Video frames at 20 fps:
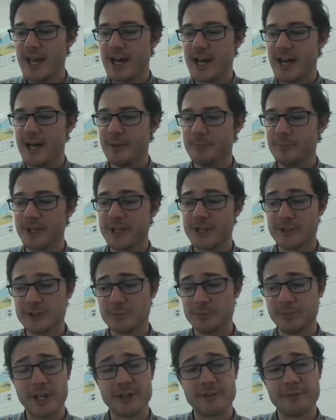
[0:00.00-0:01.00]
But here's
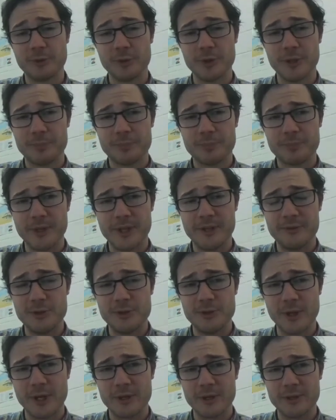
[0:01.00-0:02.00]
a plug for if
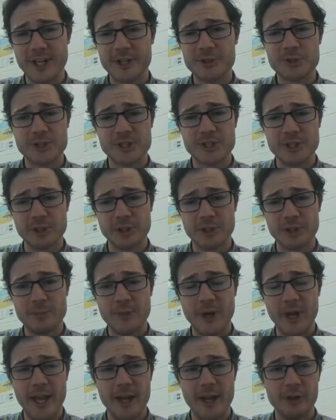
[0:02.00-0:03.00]
you are interested to learn
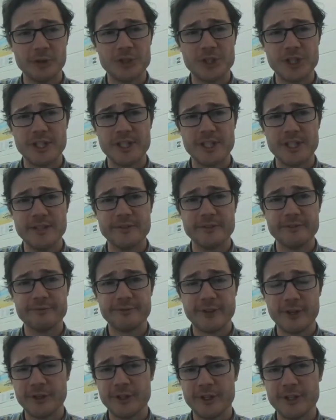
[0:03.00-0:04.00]
about algae even
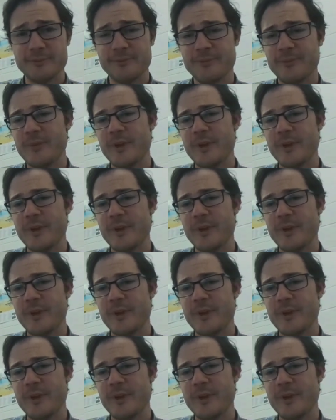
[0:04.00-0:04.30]
further.